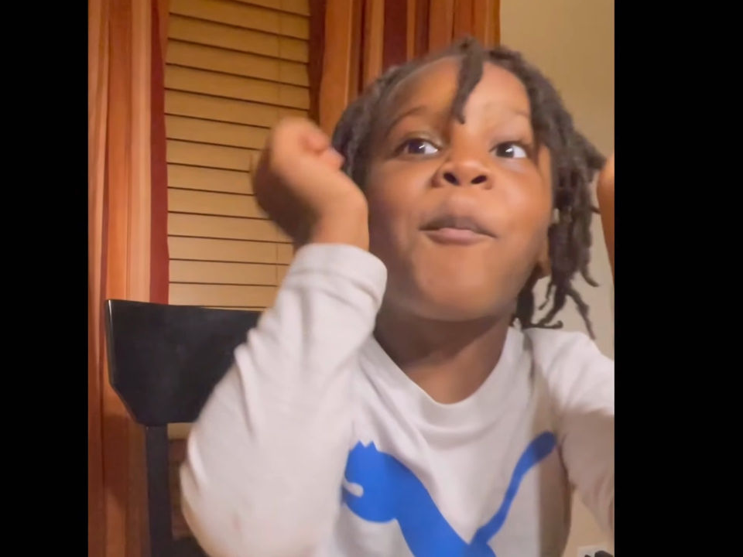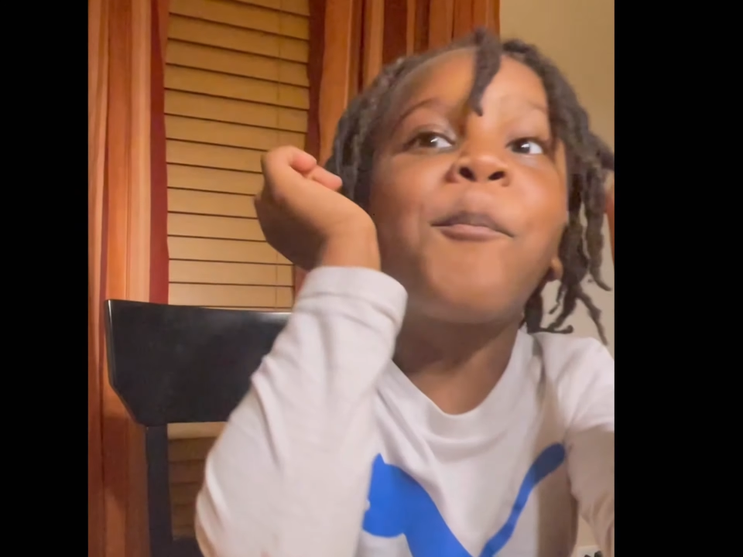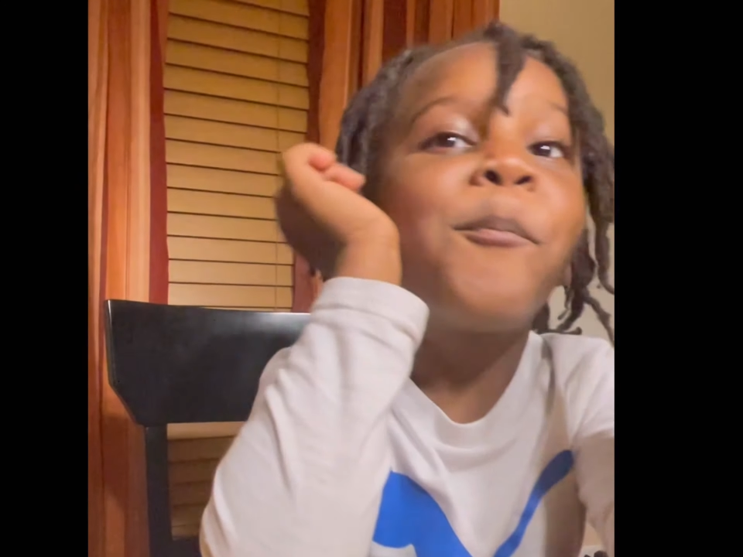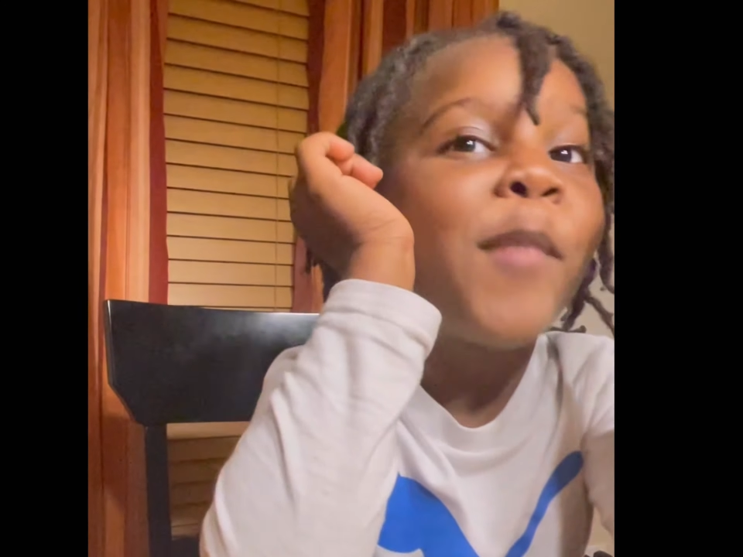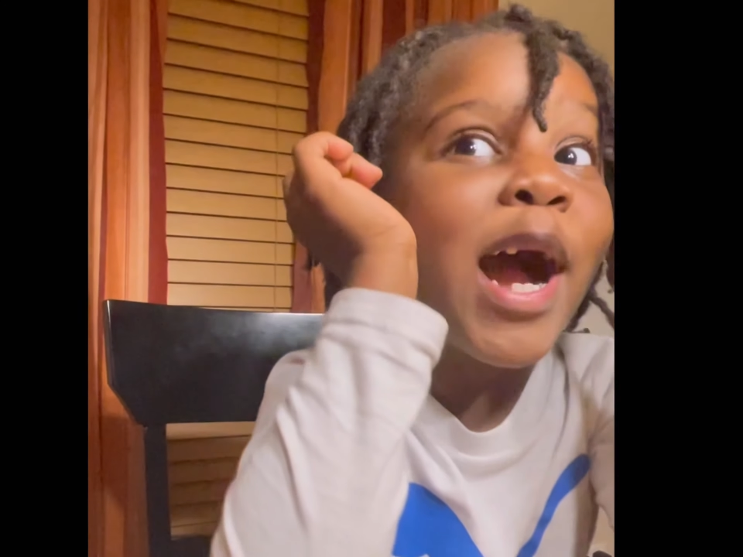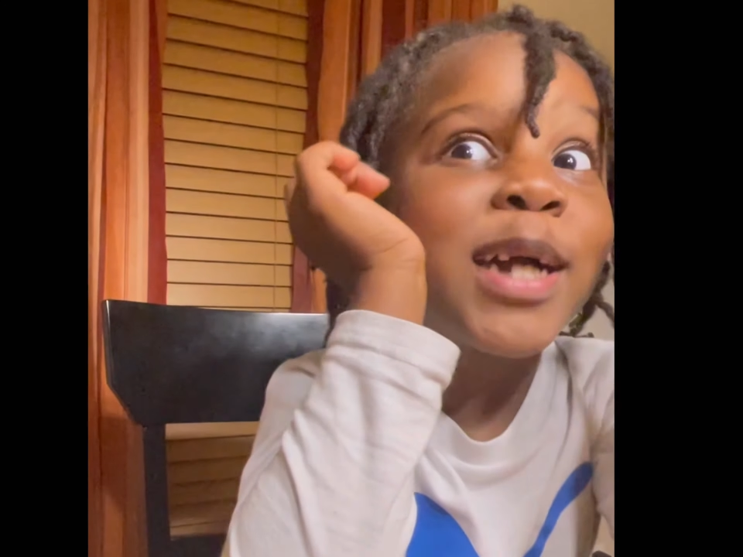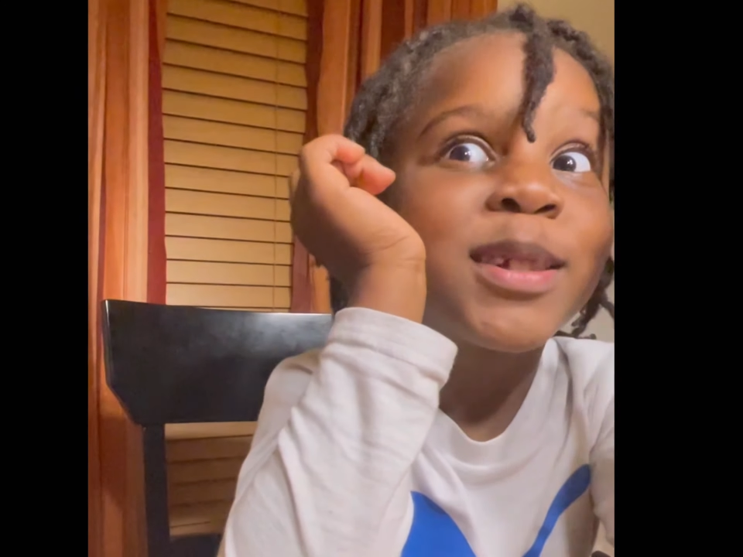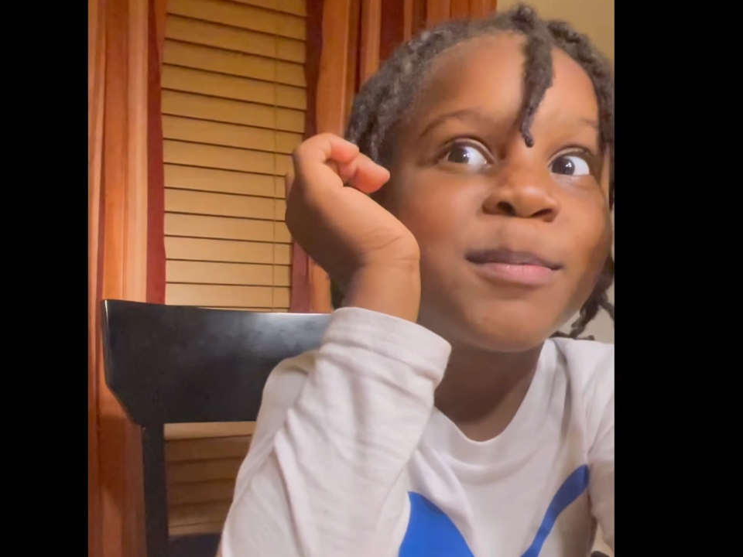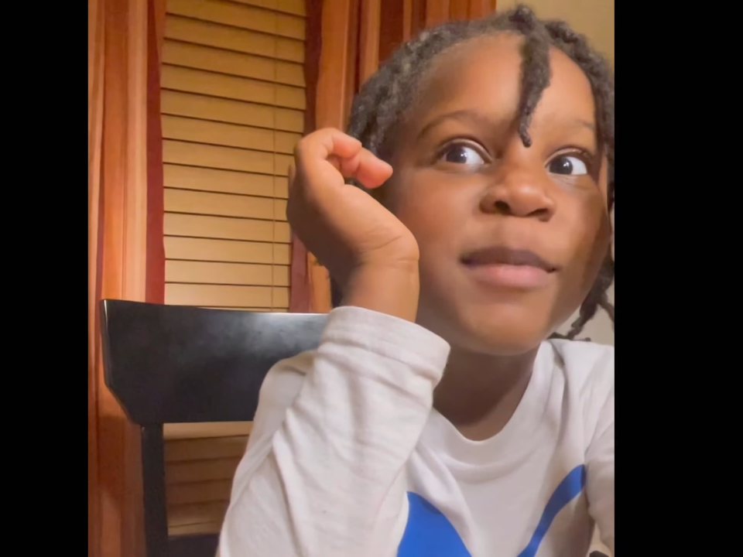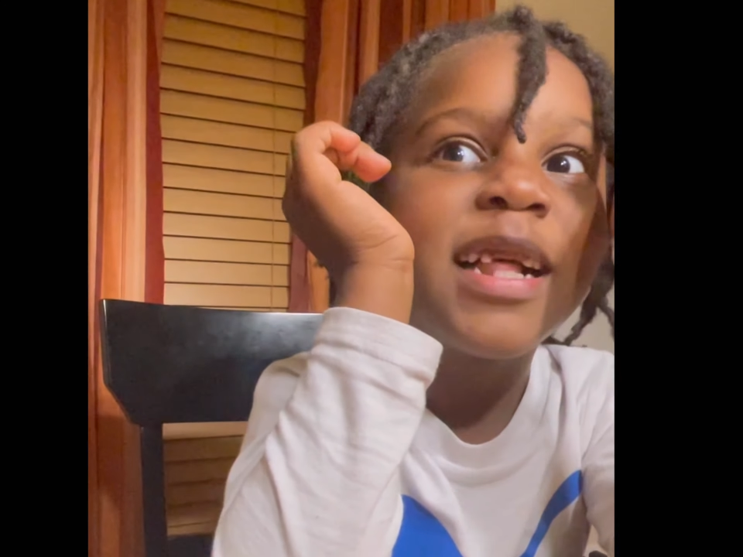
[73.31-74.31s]

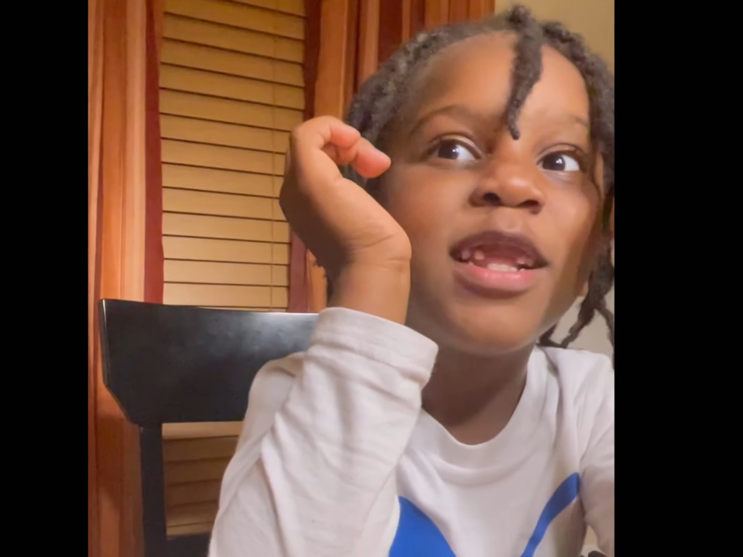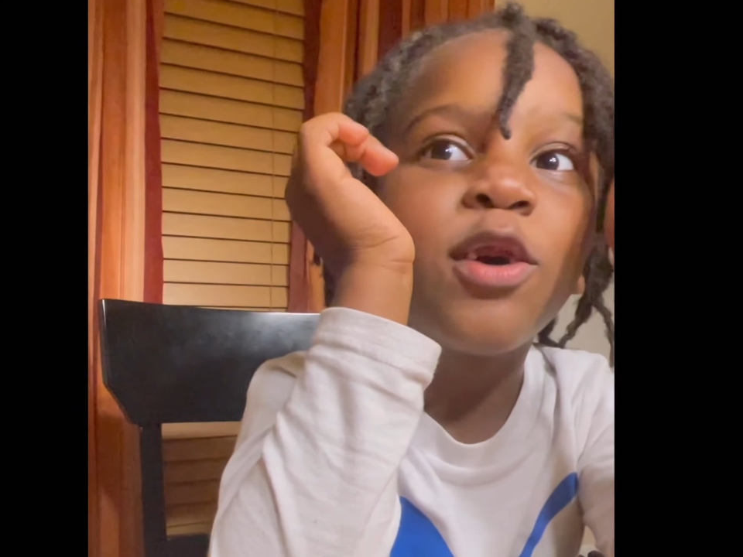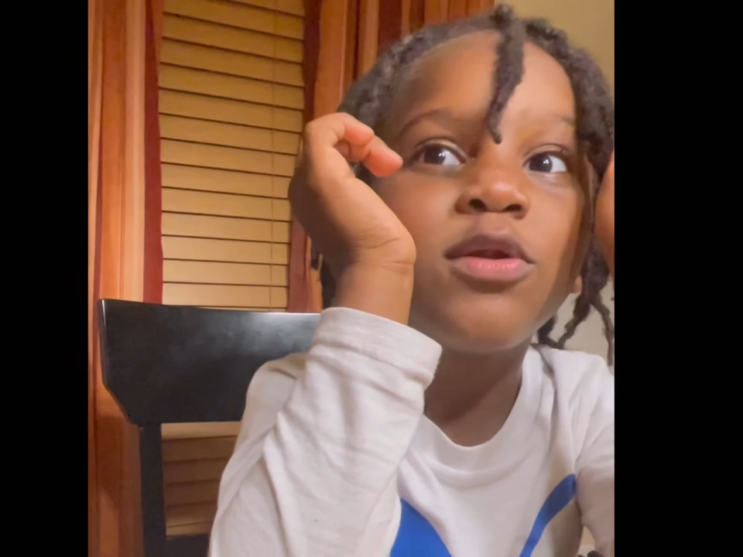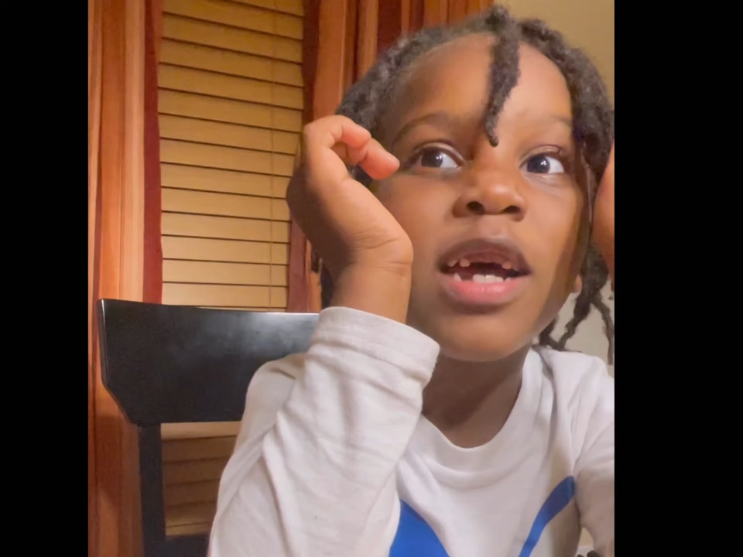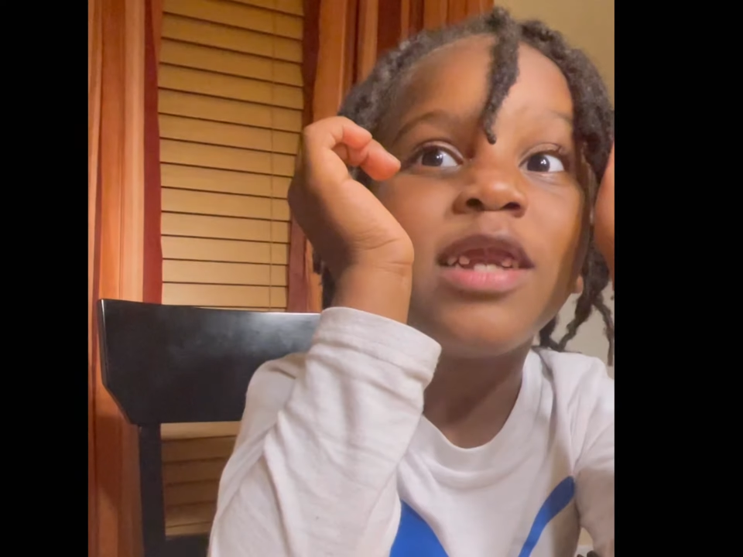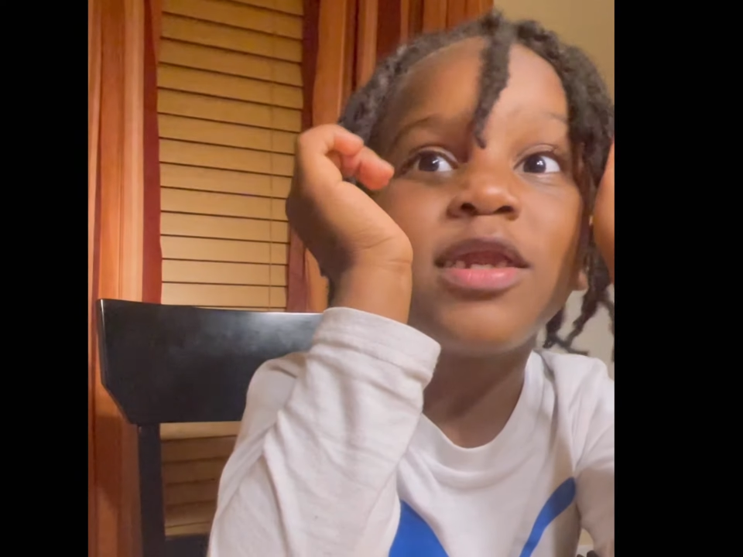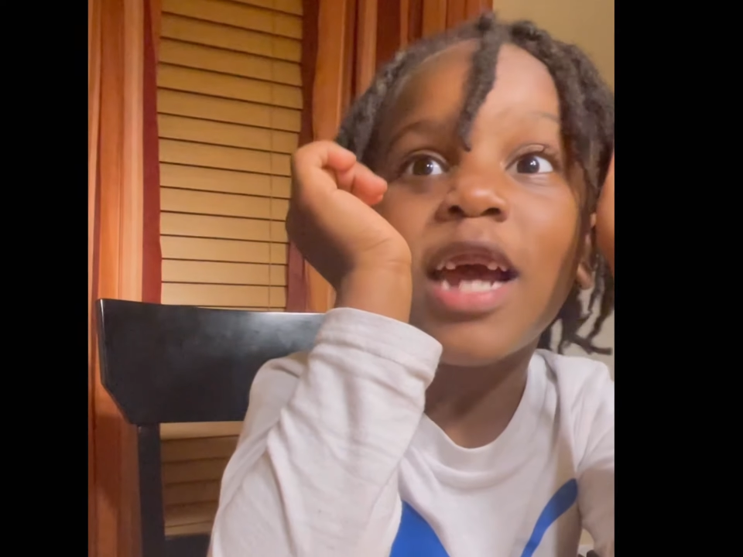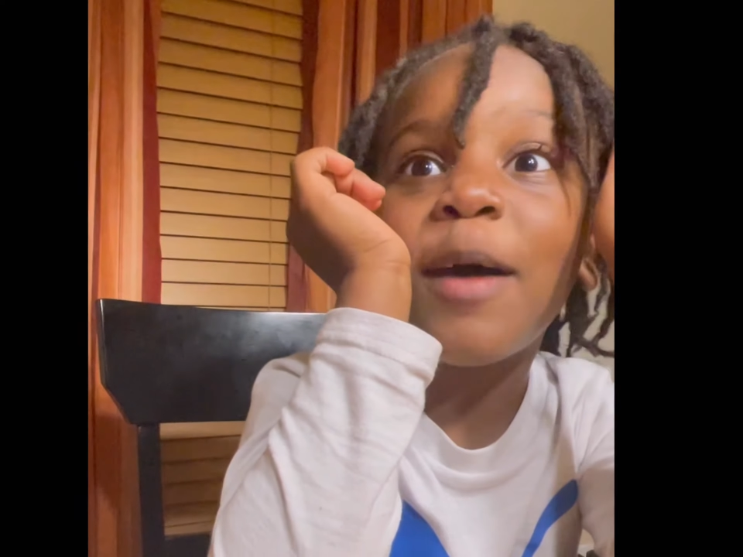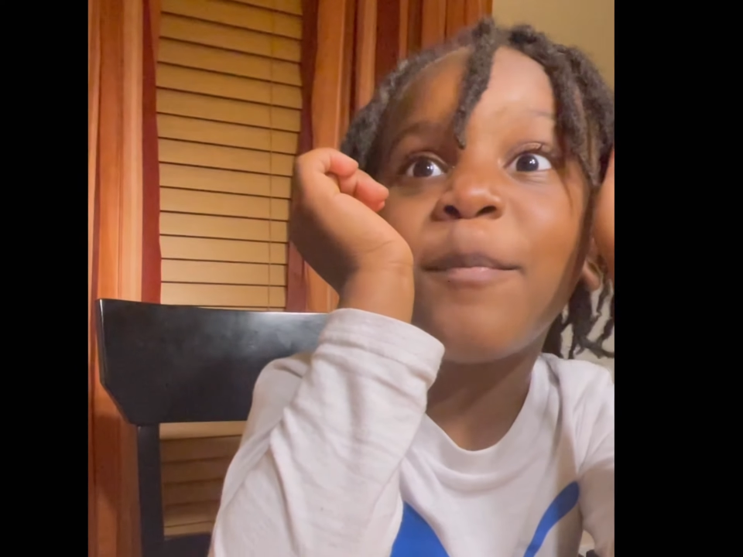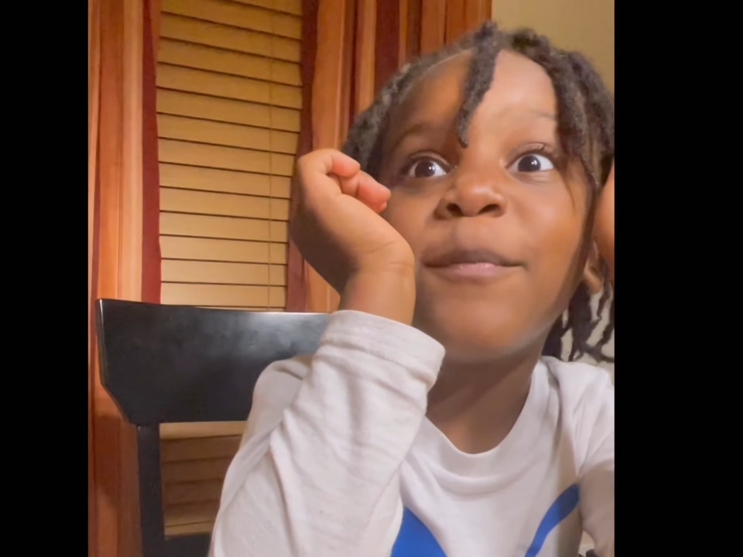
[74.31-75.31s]
marshmallows on top.